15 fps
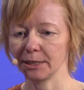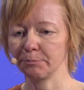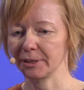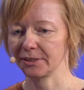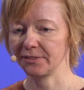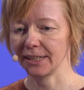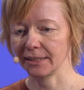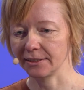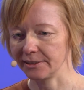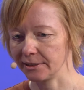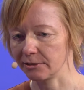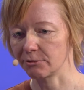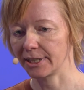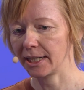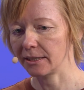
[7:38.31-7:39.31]
but then in the
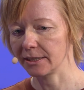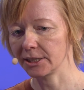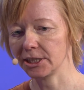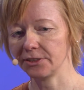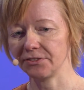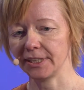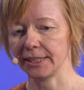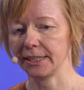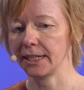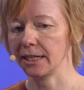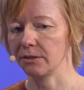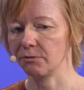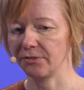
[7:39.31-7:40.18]
reality they have